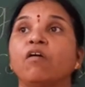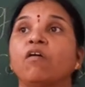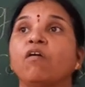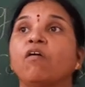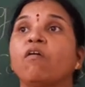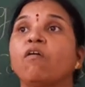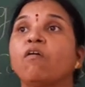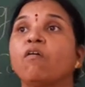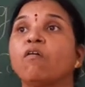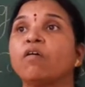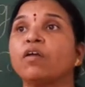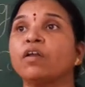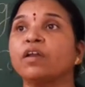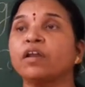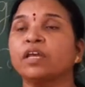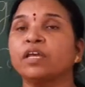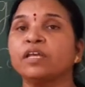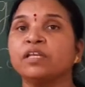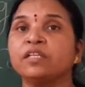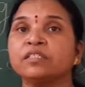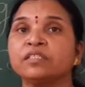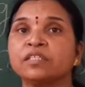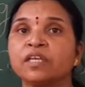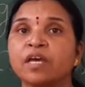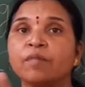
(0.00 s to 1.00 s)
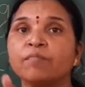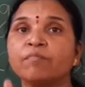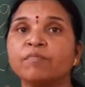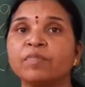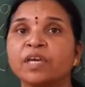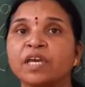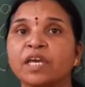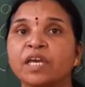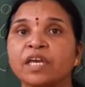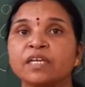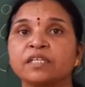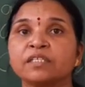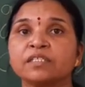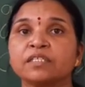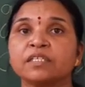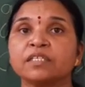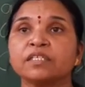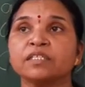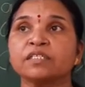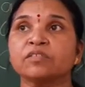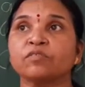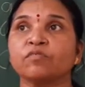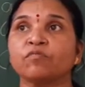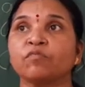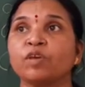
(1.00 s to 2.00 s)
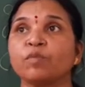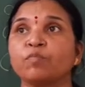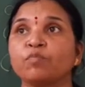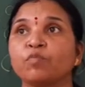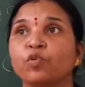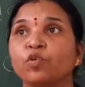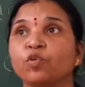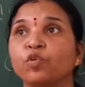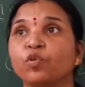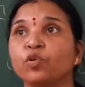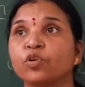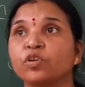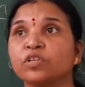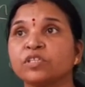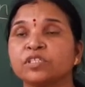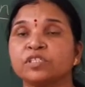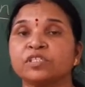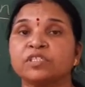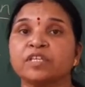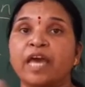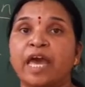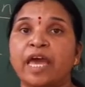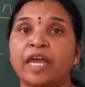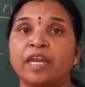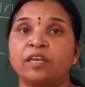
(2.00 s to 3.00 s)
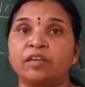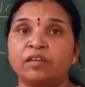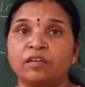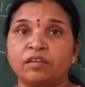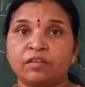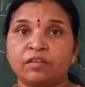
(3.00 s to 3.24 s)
Or in some cases we pour sand.